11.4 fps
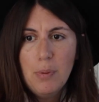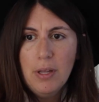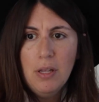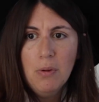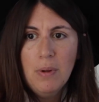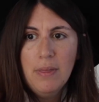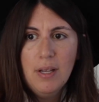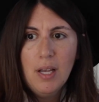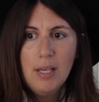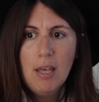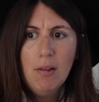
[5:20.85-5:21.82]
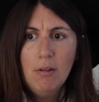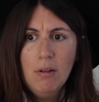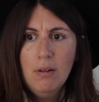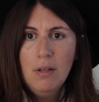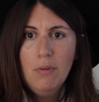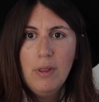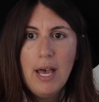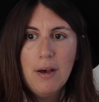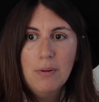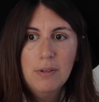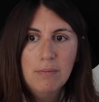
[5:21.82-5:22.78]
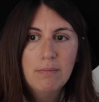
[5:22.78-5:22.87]
probably the one thing I couldn't live
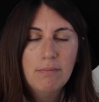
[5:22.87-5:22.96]
without.